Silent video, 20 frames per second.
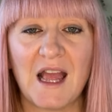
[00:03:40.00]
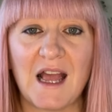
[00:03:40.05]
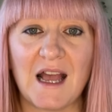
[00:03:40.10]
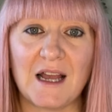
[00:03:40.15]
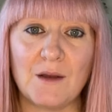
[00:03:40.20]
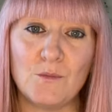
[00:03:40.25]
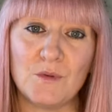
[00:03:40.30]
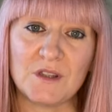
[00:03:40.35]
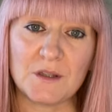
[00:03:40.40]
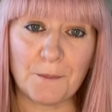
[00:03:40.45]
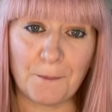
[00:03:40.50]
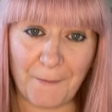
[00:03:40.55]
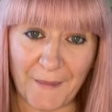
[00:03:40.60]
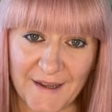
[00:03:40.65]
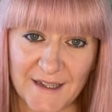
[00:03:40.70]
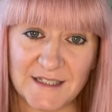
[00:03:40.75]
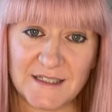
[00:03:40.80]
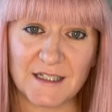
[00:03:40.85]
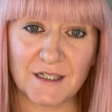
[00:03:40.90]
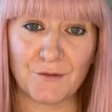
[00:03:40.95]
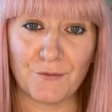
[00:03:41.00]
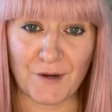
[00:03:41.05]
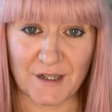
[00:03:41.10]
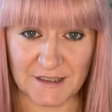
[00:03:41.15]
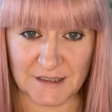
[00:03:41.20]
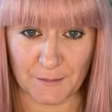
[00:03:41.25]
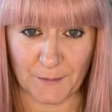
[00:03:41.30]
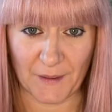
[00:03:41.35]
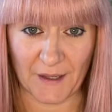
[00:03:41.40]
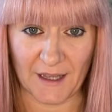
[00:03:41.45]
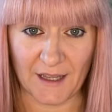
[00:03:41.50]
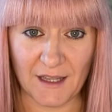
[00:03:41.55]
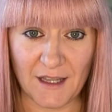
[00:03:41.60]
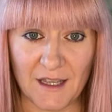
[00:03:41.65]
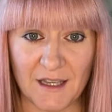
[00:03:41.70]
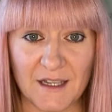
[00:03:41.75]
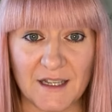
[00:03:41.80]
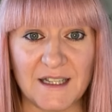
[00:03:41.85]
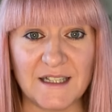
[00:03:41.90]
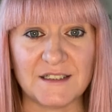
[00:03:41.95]
And with the basic
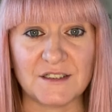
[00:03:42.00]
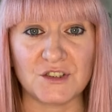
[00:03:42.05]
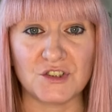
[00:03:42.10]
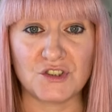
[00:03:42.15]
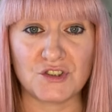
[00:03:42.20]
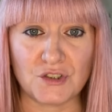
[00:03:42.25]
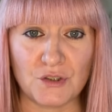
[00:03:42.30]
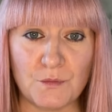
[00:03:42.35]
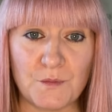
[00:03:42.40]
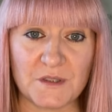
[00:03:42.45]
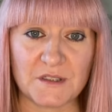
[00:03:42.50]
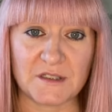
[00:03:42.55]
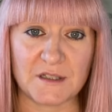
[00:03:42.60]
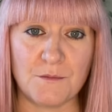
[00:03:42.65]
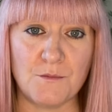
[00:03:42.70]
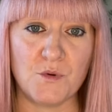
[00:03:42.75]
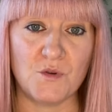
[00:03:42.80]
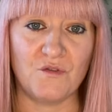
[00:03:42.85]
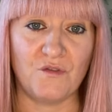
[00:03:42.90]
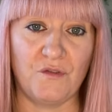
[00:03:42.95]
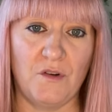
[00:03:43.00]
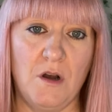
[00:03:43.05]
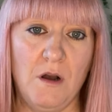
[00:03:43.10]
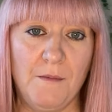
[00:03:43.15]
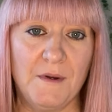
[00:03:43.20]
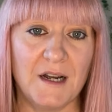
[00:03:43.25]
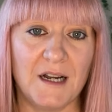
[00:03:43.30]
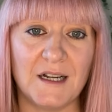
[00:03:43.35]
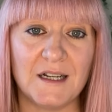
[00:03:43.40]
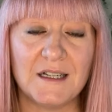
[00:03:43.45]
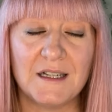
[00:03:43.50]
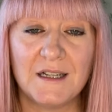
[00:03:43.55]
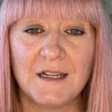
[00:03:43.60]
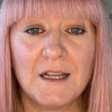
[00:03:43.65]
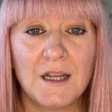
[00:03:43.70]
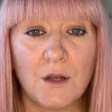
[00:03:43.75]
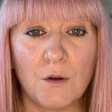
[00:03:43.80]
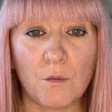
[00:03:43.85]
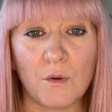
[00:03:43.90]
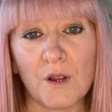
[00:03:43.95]
recipe, it's a super simple format.
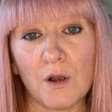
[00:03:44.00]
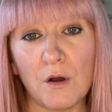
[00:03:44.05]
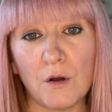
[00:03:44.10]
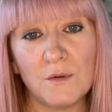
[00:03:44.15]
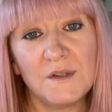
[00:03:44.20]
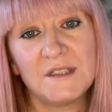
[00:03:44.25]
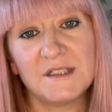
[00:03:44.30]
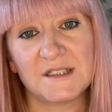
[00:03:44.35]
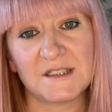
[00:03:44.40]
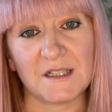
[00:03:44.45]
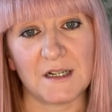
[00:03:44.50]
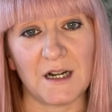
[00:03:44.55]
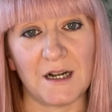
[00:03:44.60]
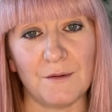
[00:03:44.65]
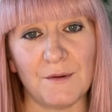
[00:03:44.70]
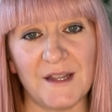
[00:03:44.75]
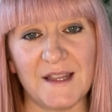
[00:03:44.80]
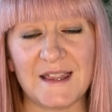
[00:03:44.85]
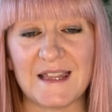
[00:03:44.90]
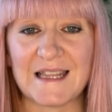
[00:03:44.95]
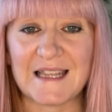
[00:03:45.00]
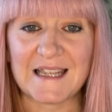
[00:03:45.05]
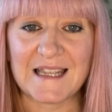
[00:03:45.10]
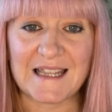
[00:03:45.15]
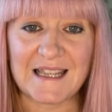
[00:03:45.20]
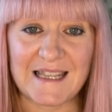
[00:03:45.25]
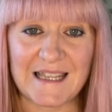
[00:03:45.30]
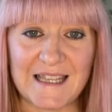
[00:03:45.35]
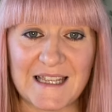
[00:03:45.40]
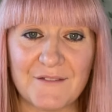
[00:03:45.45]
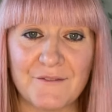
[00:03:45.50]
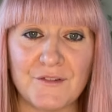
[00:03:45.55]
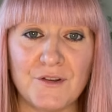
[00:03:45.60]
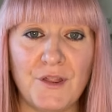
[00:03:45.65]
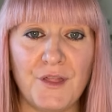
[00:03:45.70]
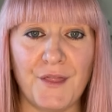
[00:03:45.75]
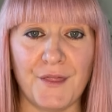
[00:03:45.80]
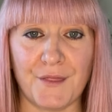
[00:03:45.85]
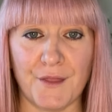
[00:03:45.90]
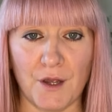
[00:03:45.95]
We always start with,
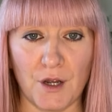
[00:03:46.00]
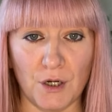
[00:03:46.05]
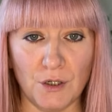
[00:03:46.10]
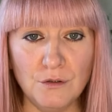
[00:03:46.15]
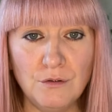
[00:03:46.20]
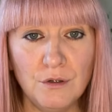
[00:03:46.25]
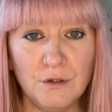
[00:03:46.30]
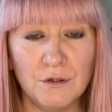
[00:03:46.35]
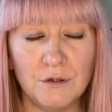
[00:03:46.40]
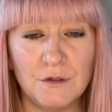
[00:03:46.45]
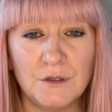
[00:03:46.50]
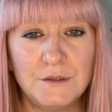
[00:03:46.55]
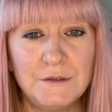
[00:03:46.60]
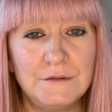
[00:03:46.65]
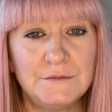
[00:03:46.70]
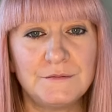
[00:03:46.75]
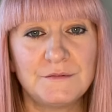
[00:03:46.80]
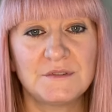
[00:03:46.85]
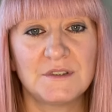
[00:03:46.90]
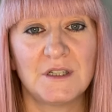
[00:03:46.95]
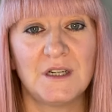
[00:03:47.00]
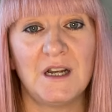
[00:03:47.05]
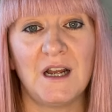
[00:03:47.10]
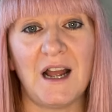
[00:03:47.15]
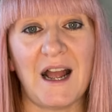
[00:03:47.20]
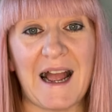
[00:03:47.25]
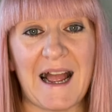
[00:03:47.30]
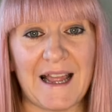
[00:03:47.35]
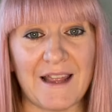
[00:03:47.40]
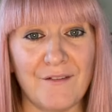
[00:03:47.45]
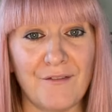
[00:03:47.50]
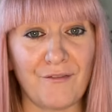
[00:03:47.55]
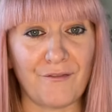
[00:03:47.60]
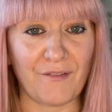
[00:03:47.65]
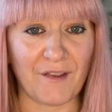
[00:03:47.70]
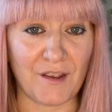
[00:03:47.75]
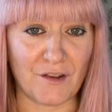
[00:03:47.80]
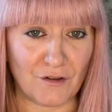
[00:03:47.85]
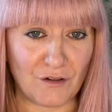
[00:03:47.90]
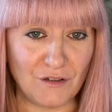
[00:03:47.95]
even though I
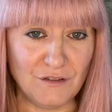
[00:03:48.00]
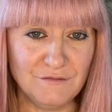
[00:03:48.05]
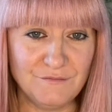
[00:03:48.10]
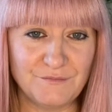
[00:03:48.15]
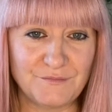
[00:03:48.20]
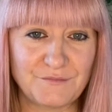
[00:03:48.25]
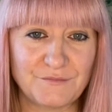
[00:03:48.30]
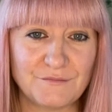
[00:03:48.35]
feel